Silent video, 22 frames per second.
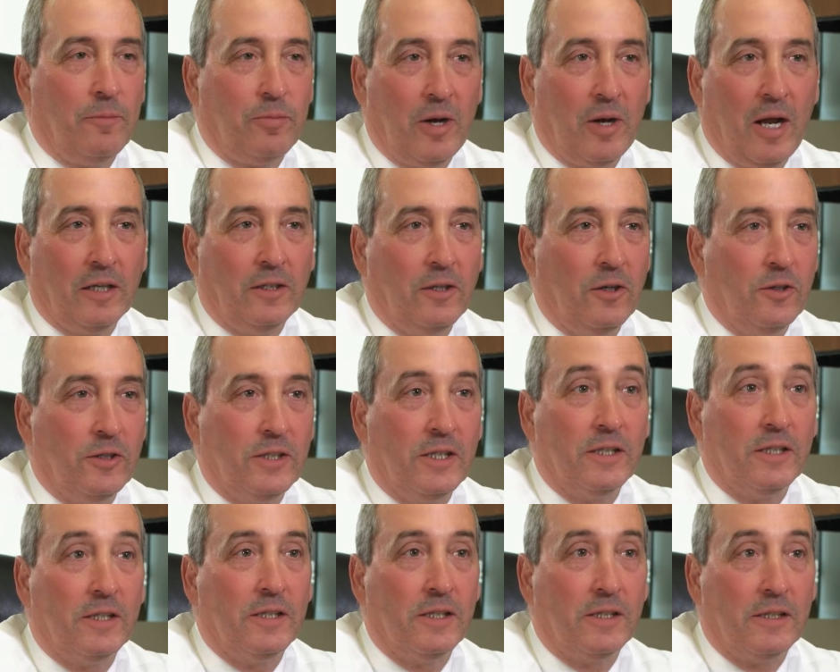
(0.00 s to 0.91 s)

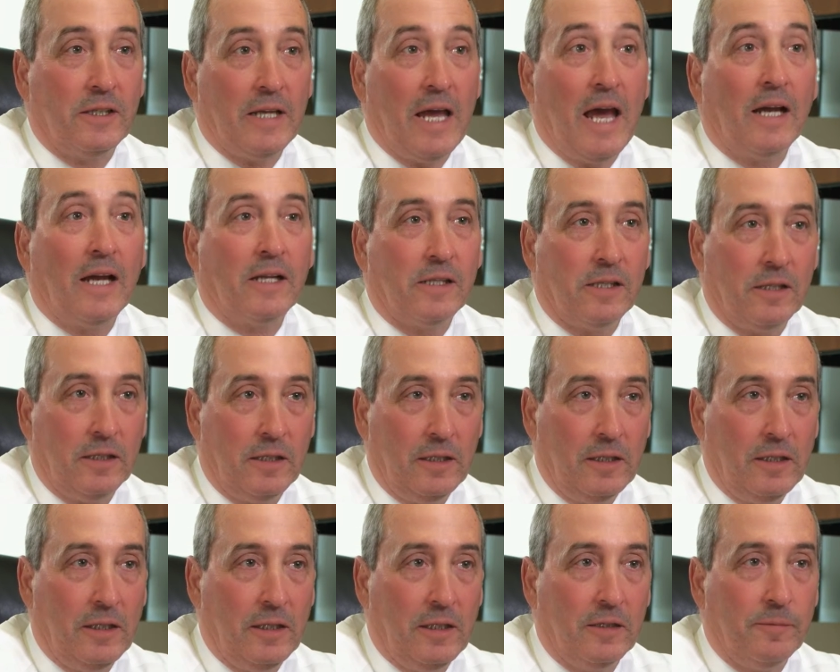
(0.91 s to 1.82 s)
prognosis is
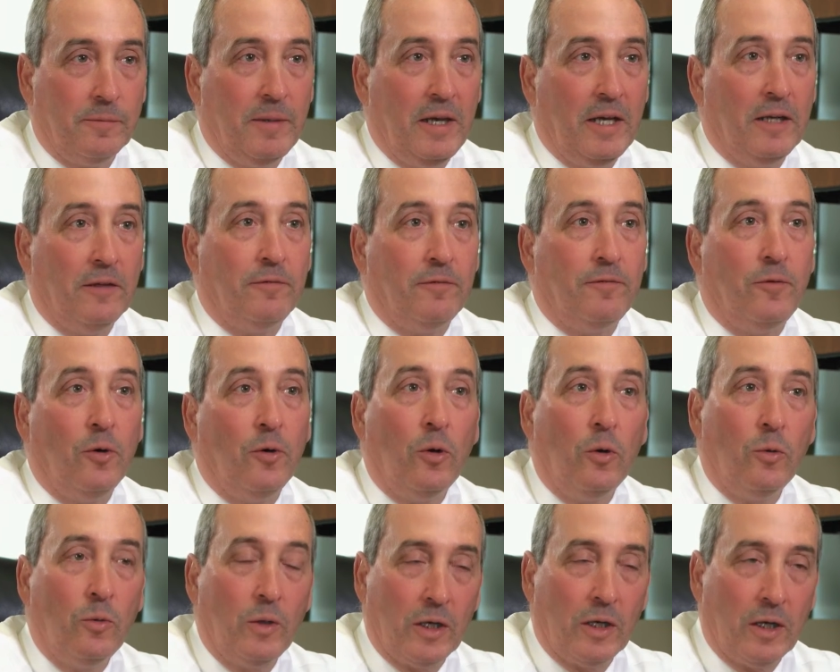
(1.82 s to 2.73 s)
excellent. He's made a
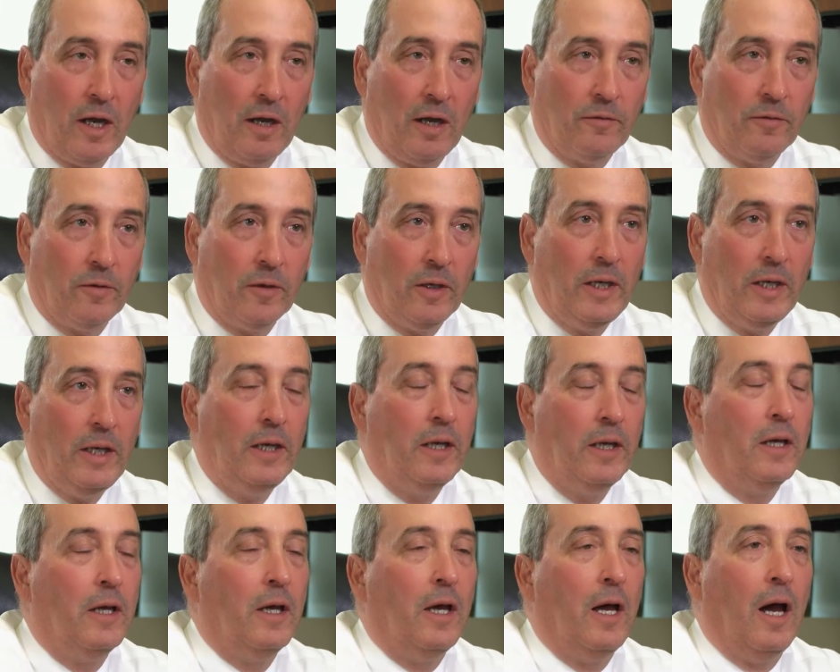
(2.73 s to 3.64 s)
full recovery.
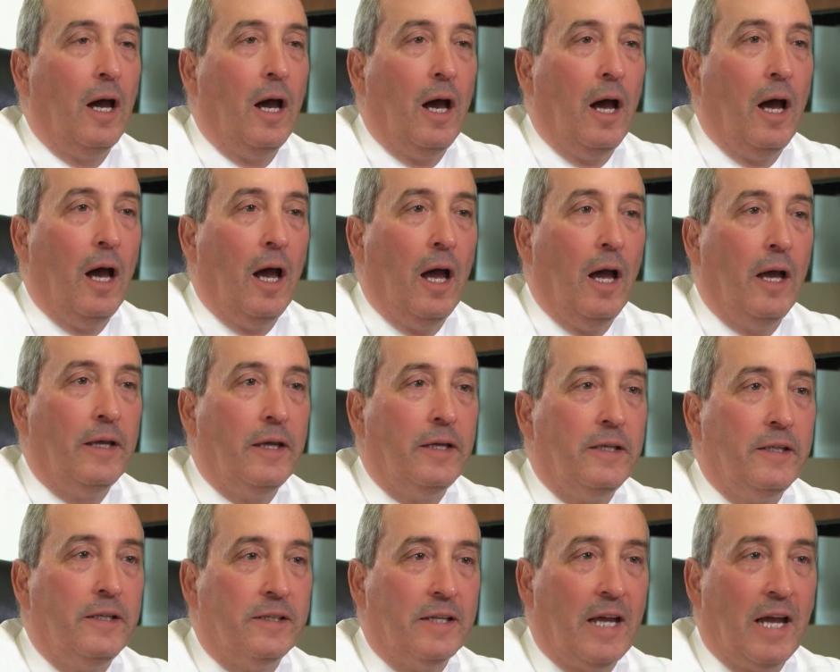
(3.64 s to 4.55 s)
Uh,
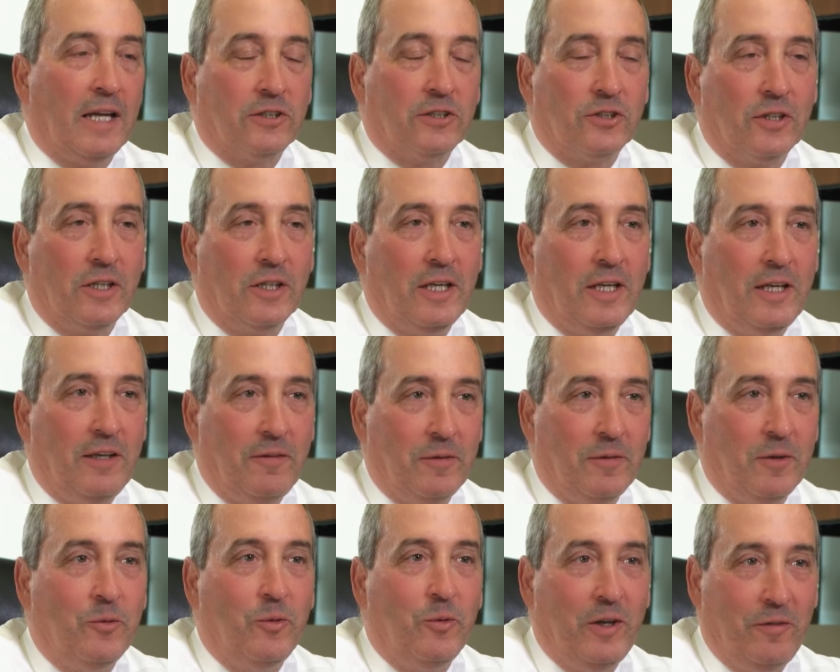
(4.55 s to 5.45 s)
he's actually
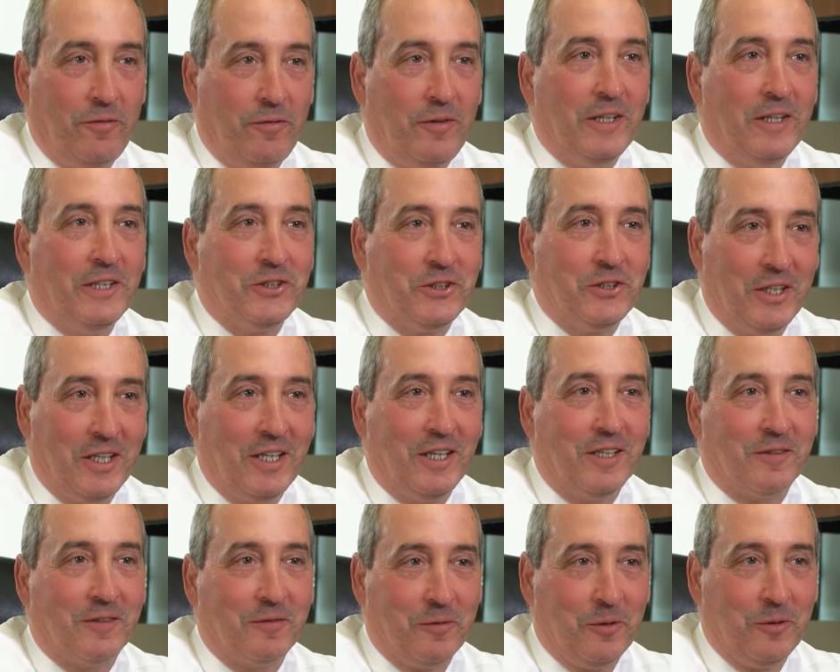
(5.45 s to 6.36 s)
even refinishing
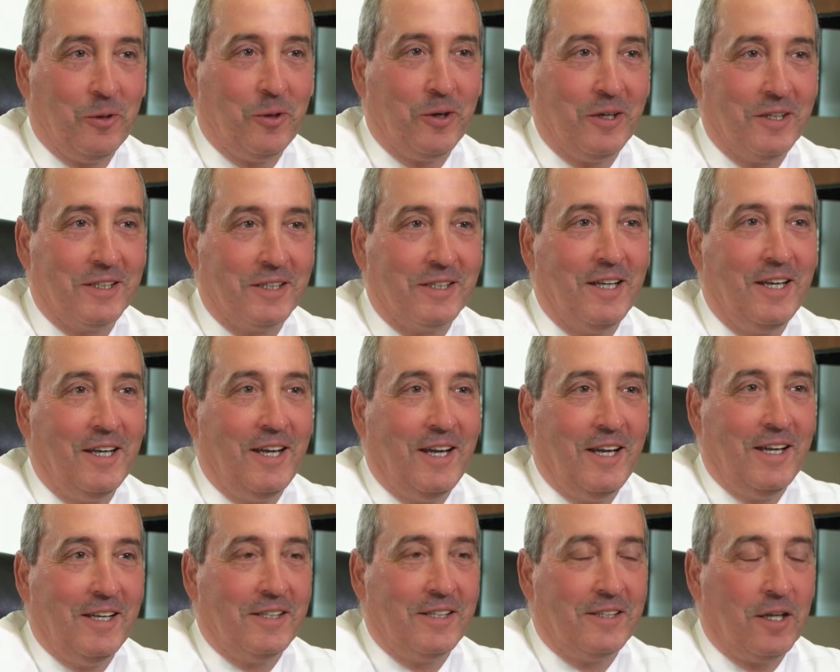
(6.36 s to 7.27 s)
his floors.
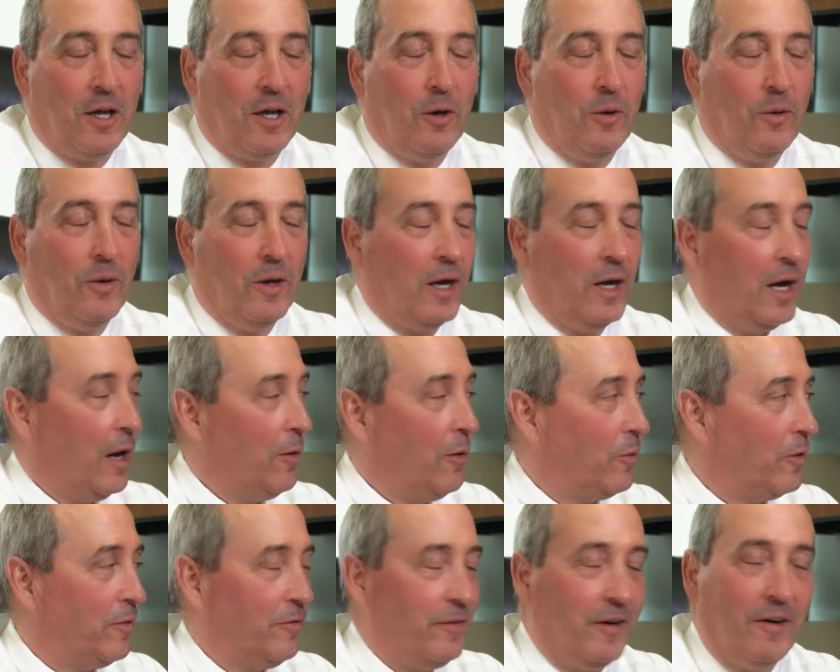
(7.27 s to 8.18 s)
So uh,
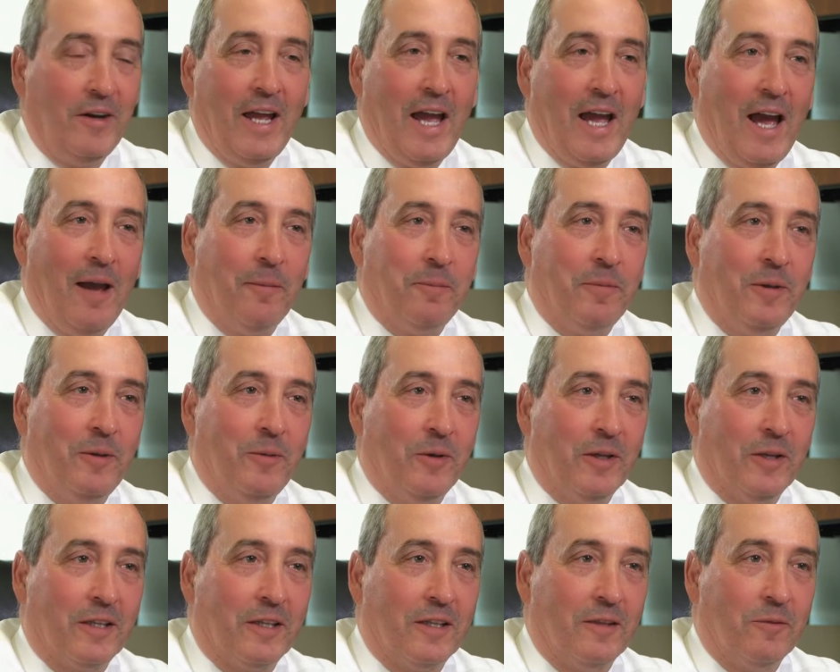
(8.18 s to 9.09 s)
we're very happy
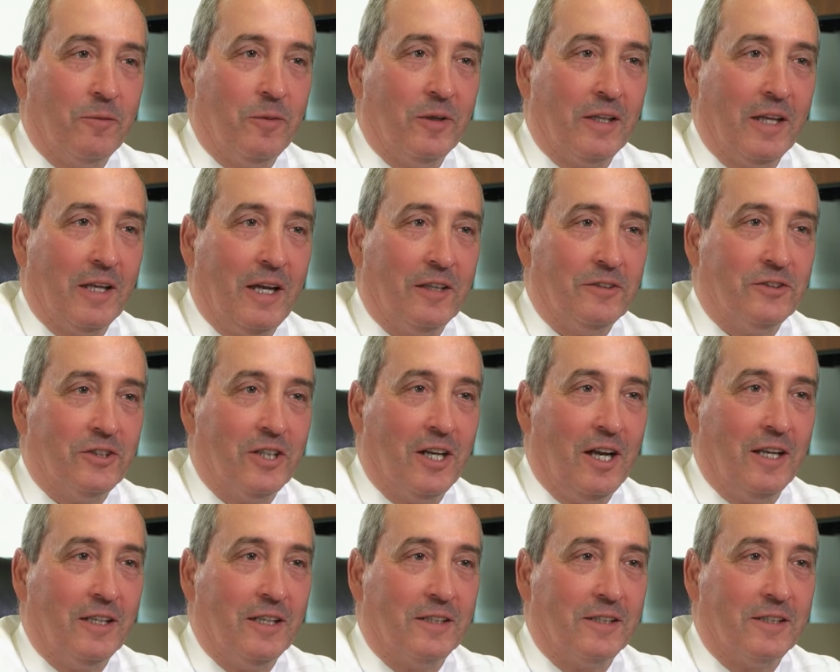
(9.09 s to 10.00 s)
with, with how
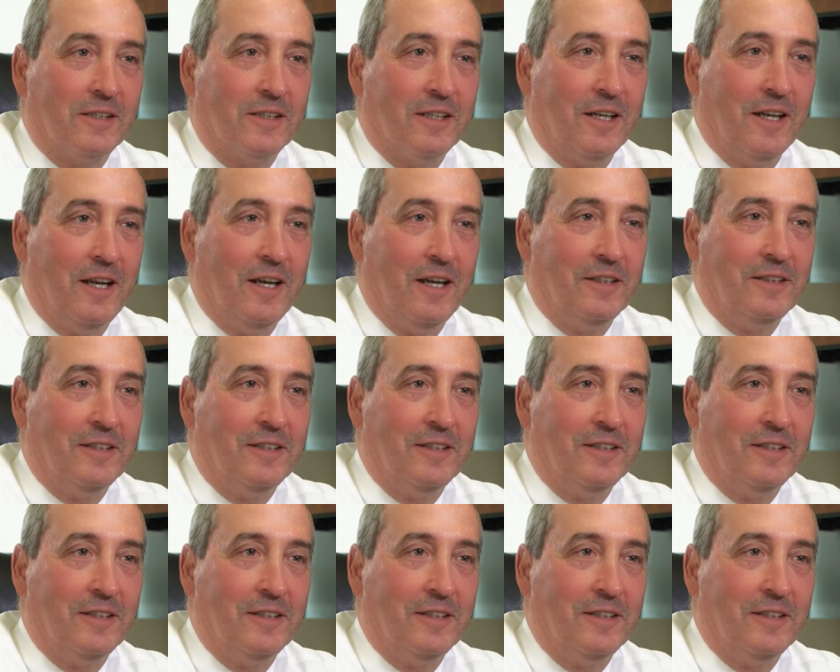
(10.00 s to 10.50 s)
John's uh,